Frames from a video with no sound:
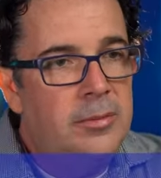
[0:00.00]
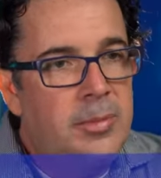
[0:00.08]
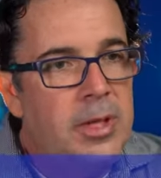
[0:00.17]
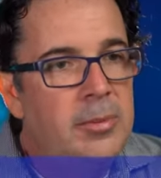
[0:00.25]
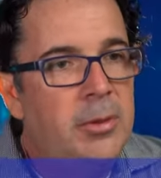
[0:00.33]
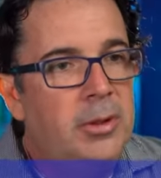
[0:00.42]

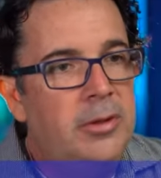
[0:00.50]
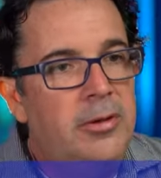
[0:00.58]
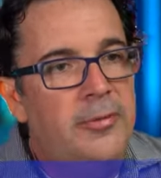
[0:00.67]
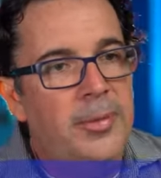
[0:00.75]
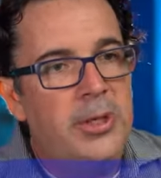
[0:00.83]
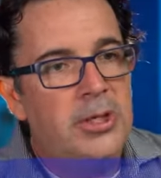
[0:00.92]
people
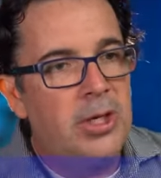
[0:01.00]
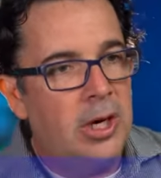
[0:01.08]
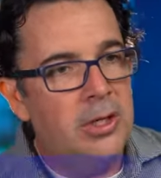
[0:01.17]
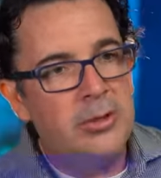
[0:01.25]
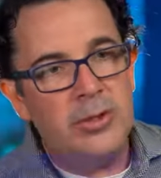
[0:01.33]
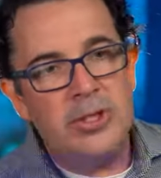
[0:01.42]
who have been
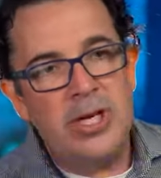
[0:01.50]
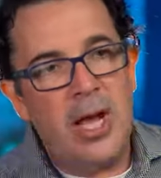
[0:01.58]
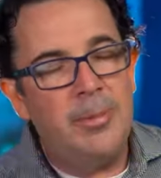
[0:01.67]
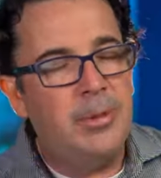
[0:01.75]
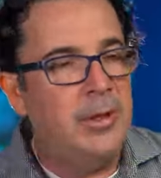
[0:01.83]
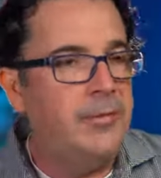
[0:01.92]
charged with
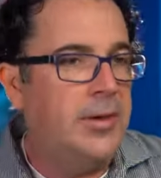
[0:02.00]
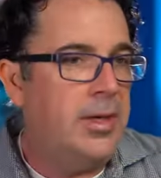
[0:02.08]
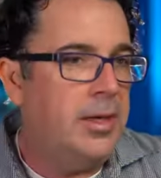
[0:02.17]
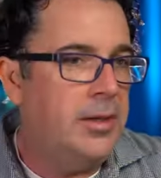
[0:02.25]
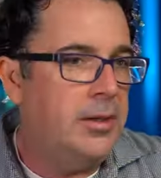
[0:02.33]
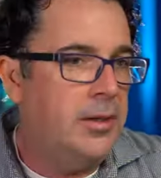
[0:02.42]

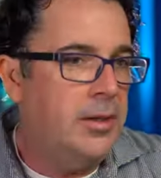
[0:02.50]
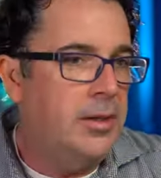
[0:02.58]
shoplifting